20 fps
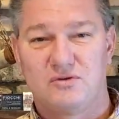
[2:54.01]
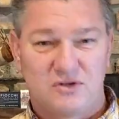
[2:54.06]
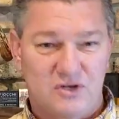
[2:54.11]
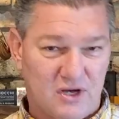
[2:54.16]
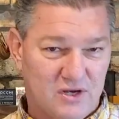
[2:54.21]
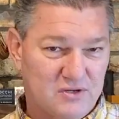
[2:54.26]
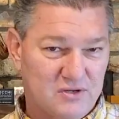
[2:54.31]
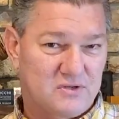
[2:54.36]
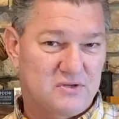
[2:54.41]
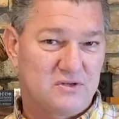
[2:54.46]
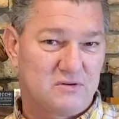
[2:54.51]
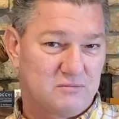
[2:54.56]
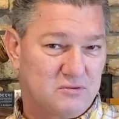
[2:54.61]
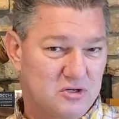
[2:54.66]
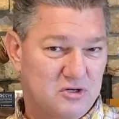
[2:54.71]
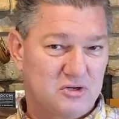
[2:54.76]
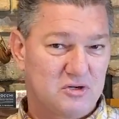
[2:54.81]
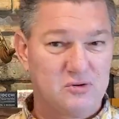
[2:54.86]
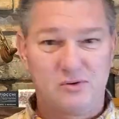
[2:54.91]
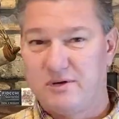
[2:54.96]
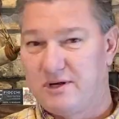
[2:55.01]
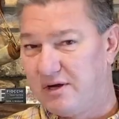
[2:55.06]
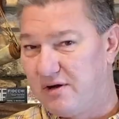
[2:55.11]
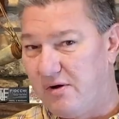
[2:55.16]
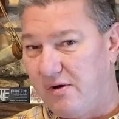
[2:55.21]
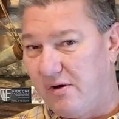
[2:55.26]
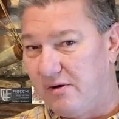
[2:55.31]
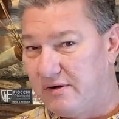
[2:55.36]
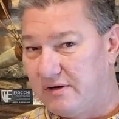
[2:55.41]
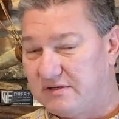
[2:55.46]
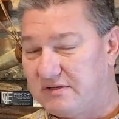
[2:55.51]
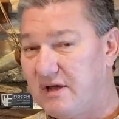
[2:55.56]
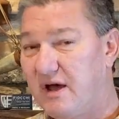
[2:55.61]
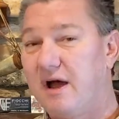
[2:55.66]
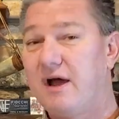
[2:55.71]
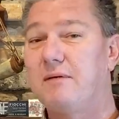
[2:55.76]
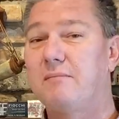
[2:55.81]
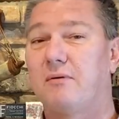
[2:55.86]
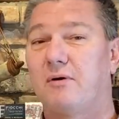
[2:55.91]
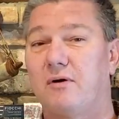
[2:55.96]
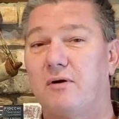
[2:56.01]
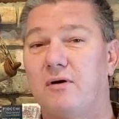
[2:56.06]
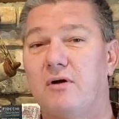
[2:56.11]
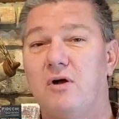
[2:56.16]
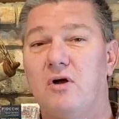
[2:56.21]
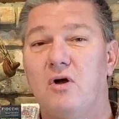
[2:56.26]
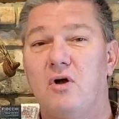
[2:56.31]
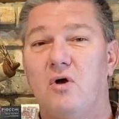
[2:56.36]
does some shooting on a timer